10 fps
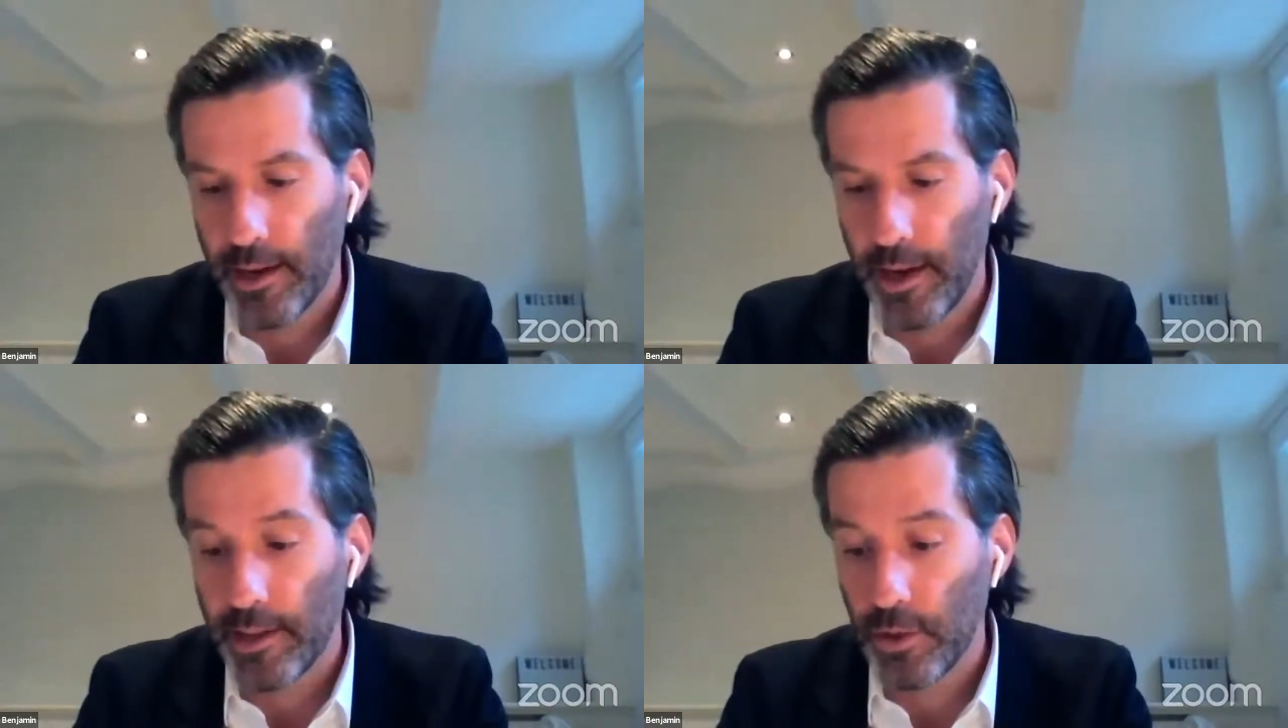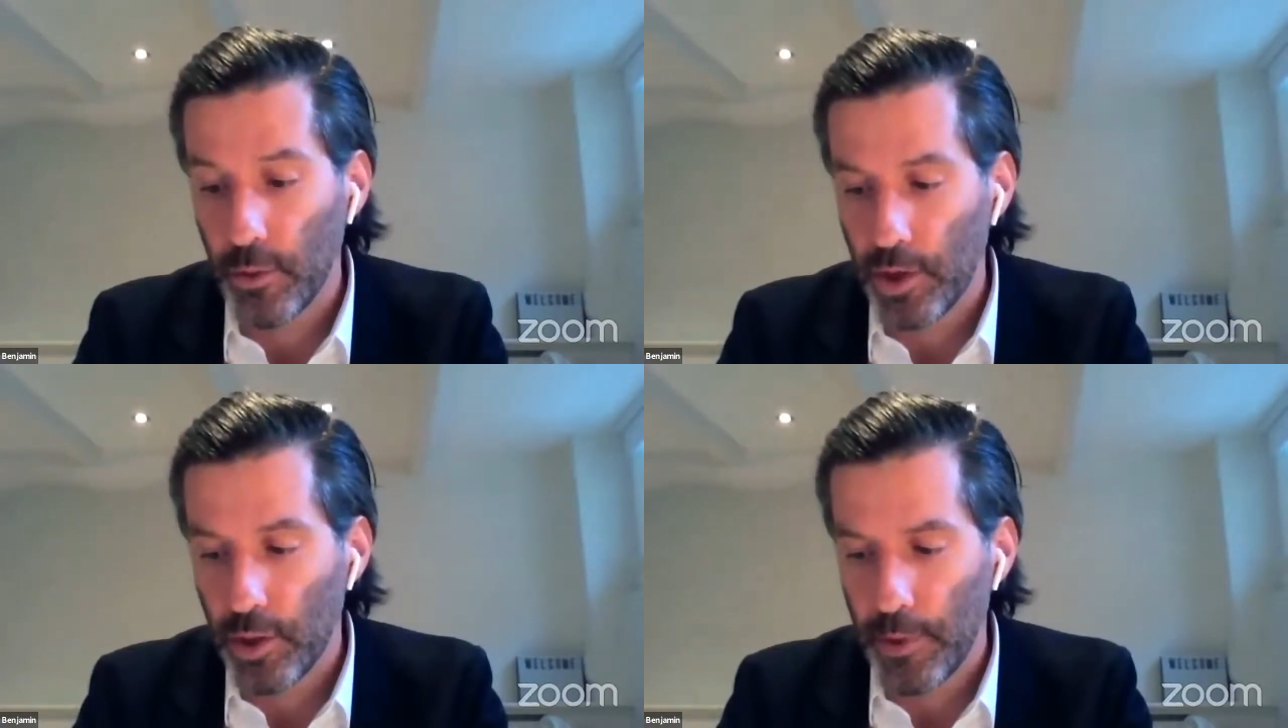And so
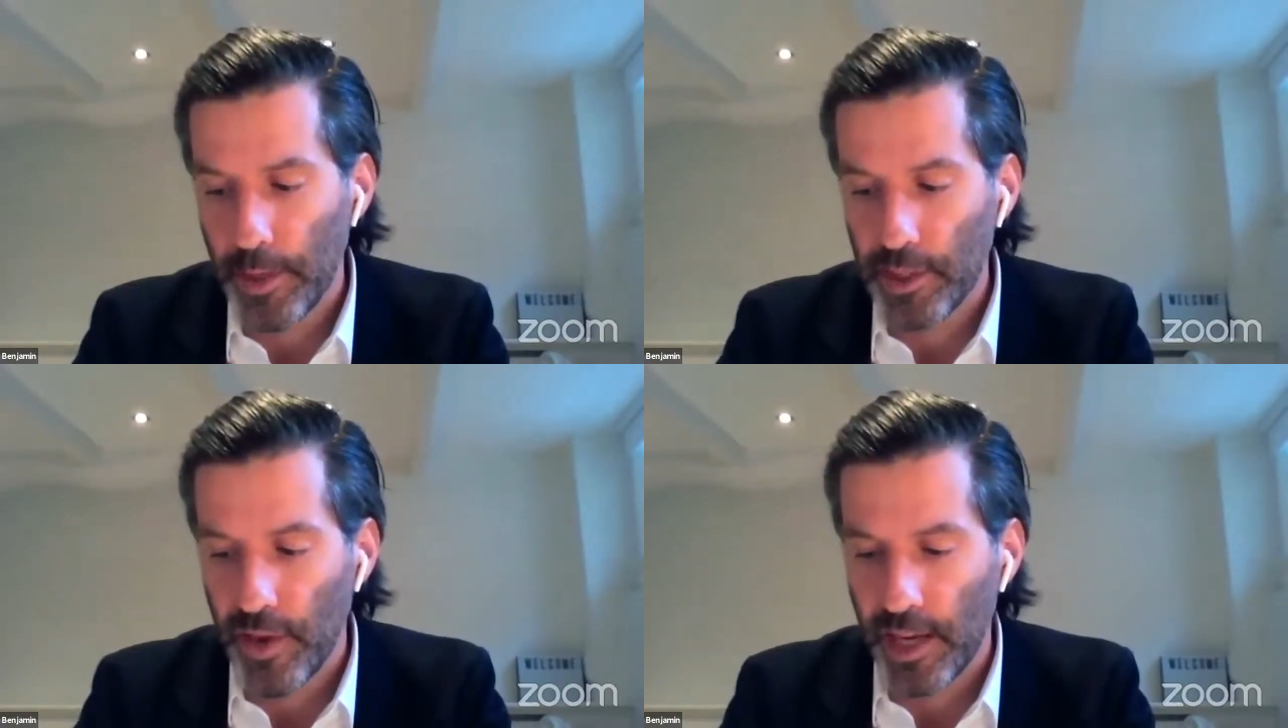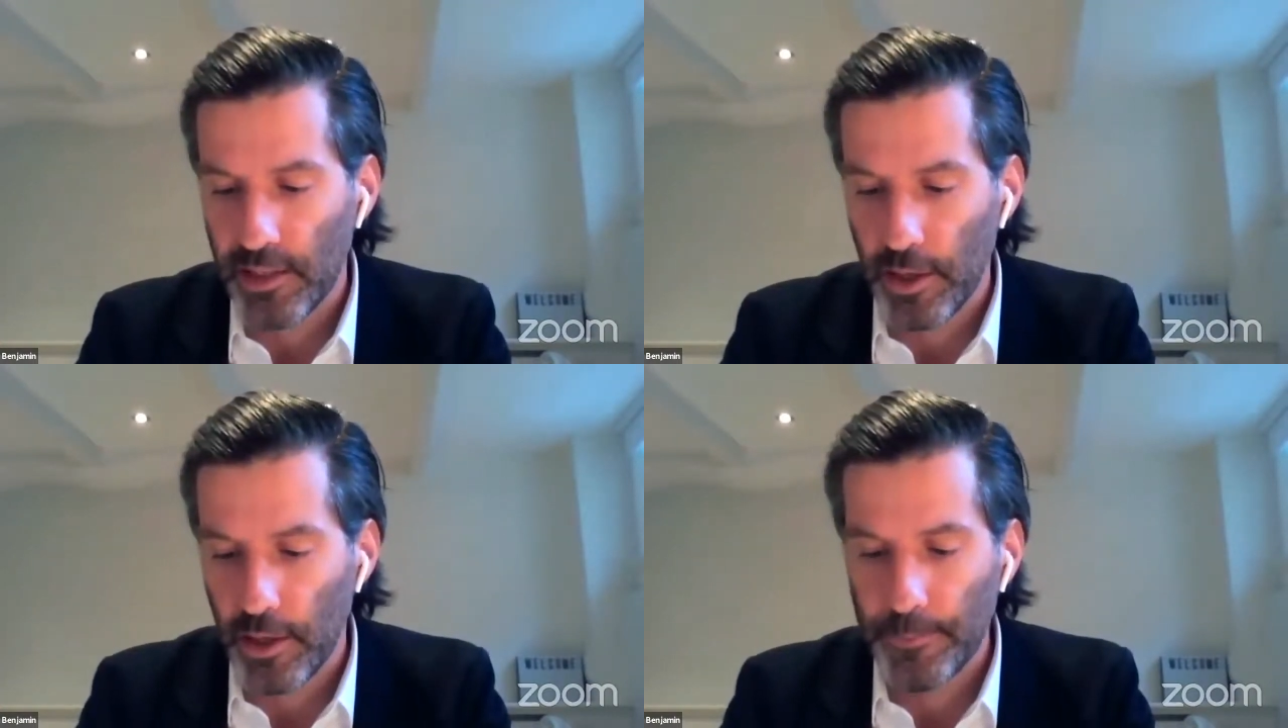it could be much
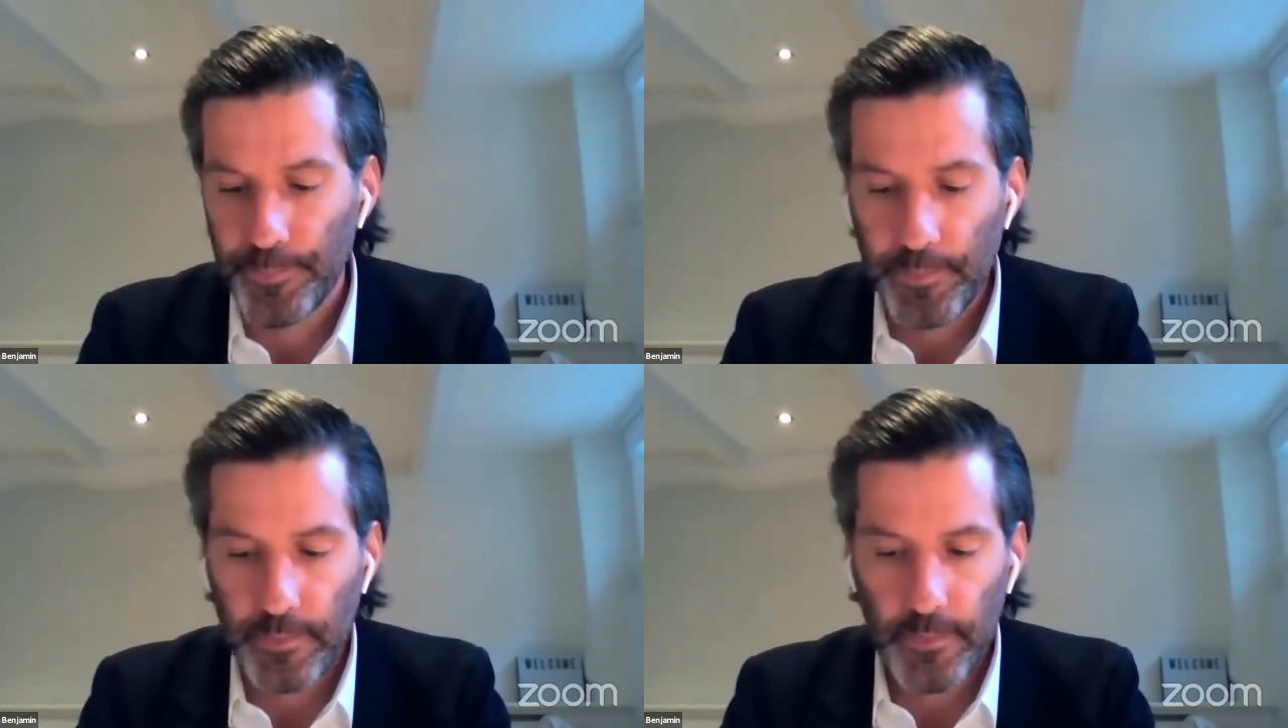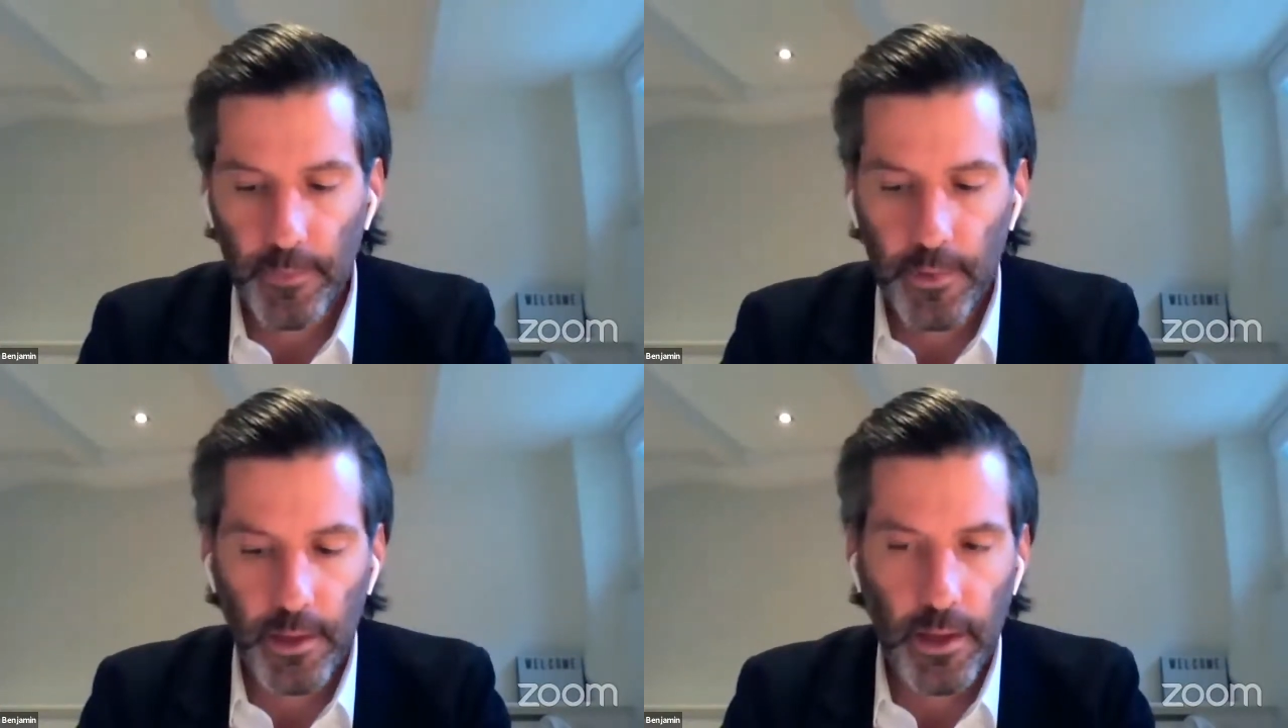faster.
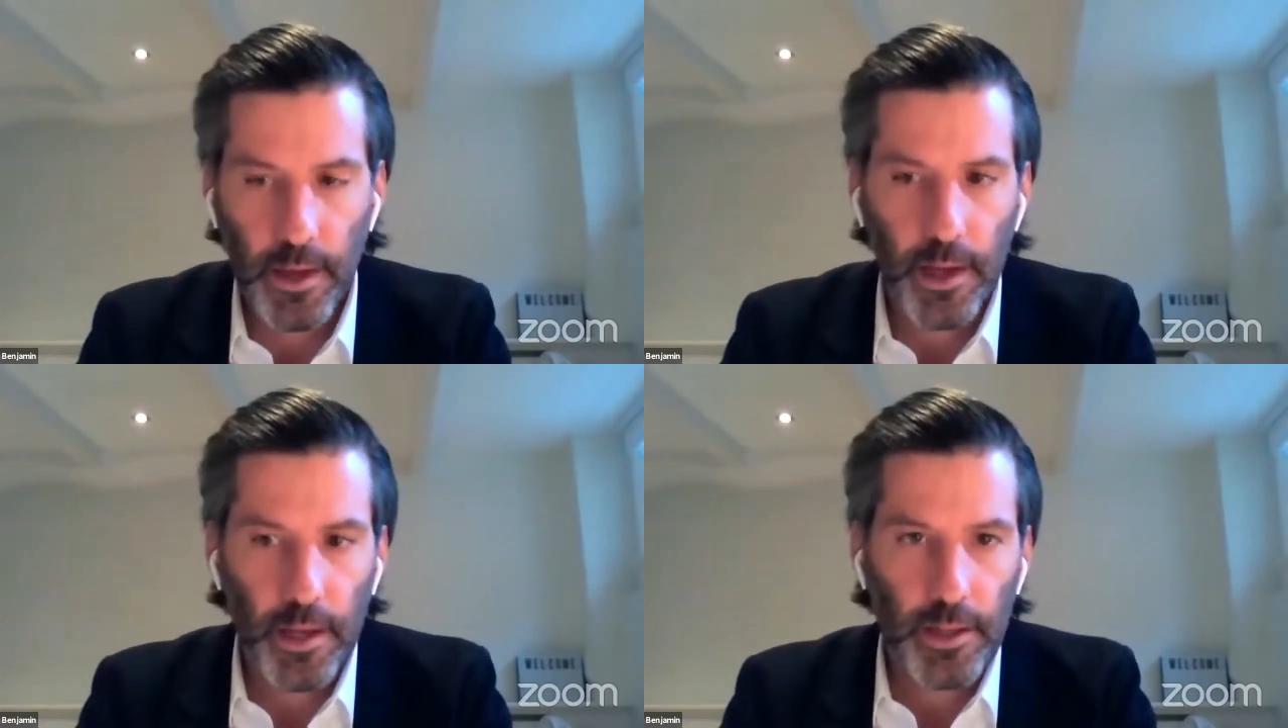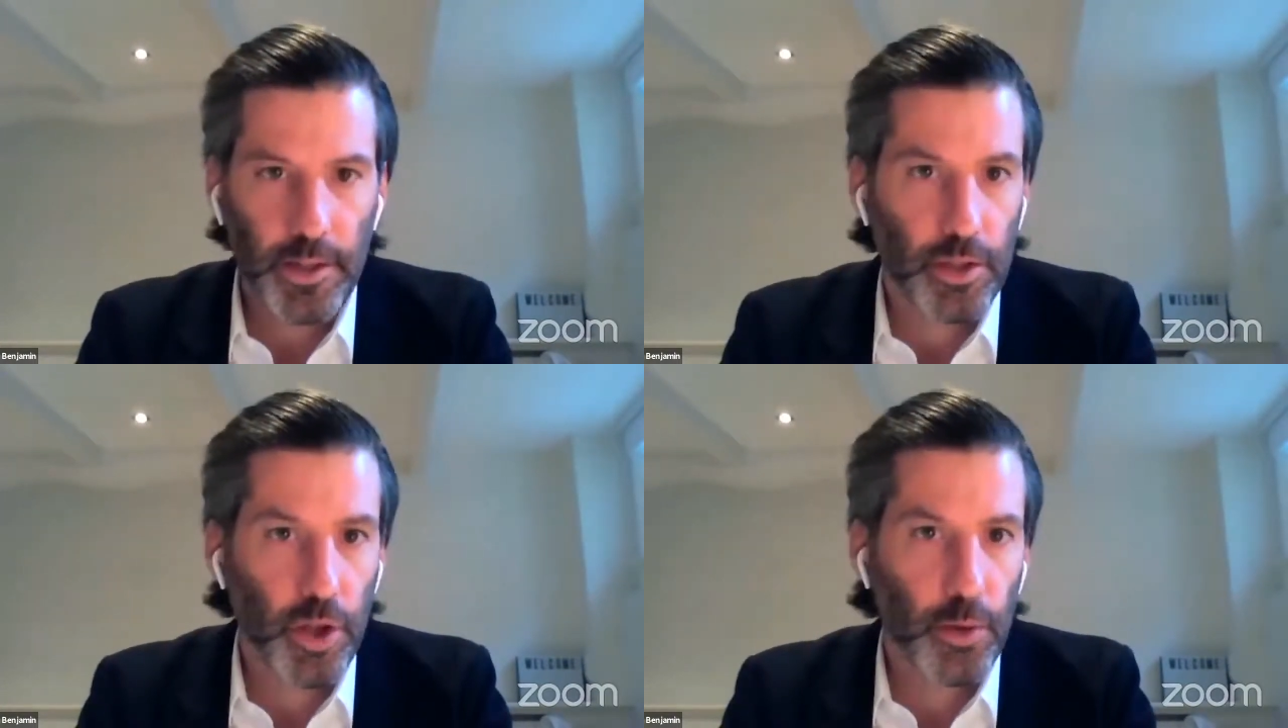
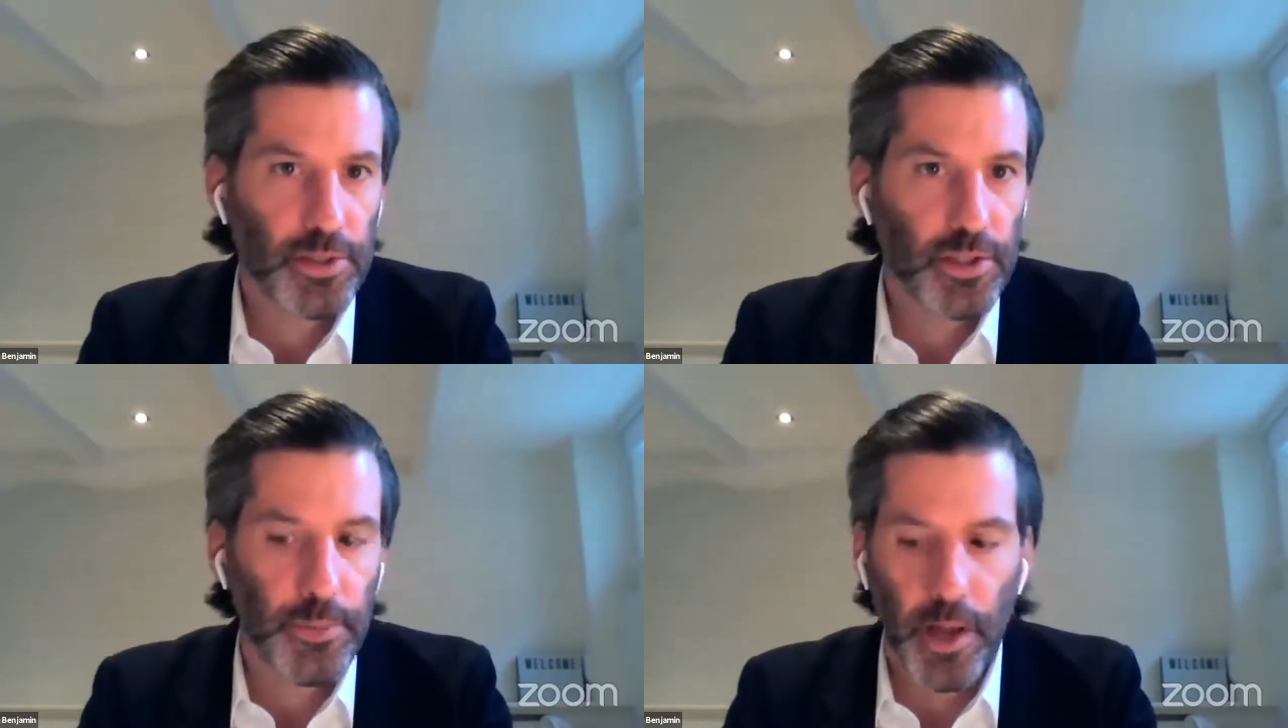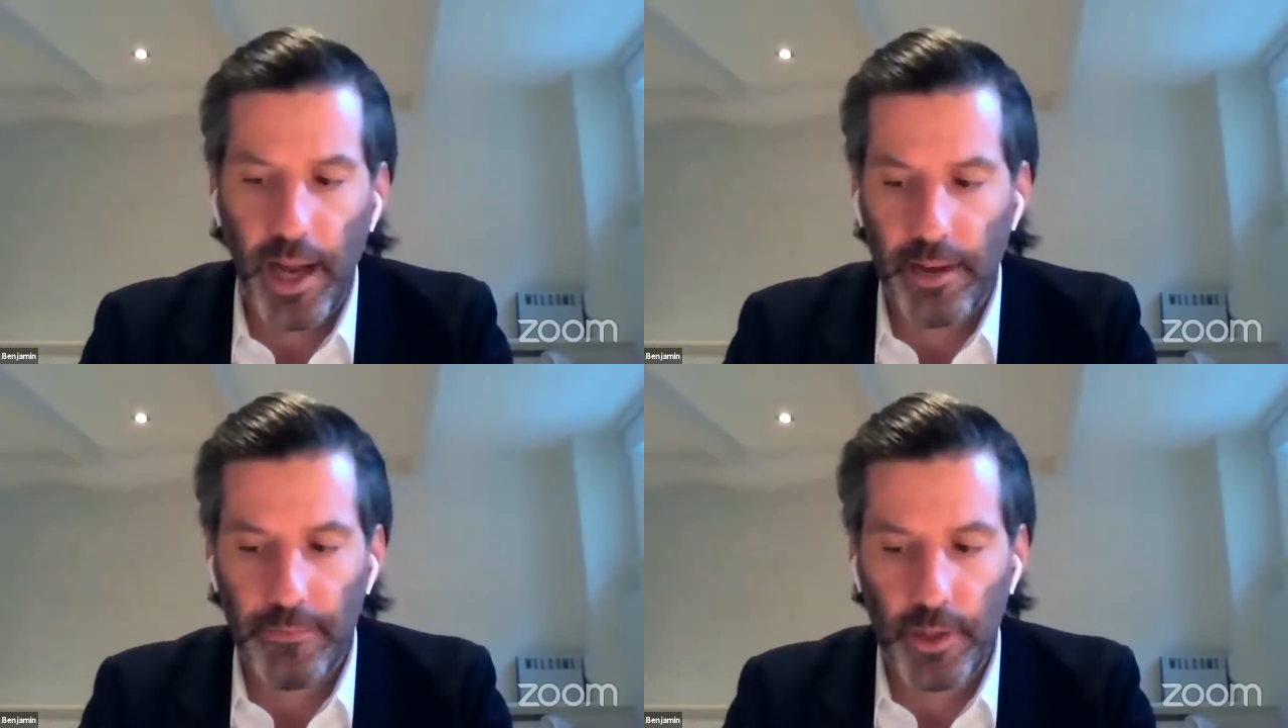The global
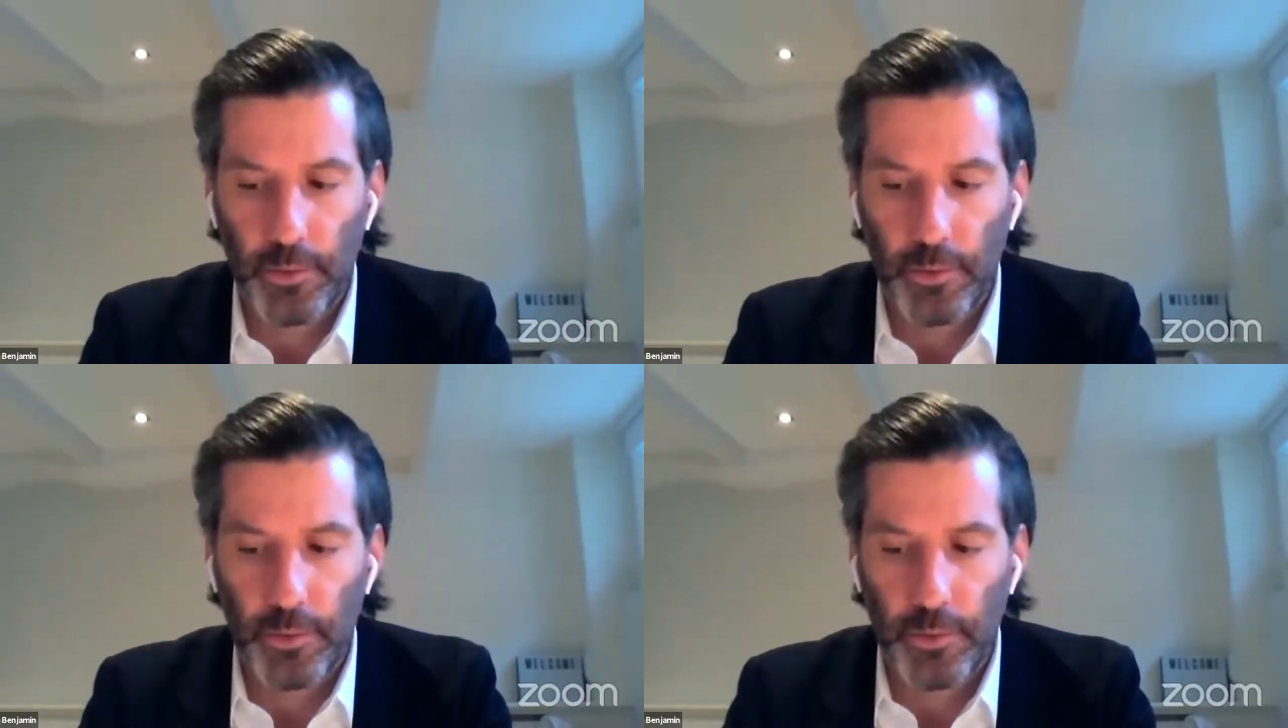supply,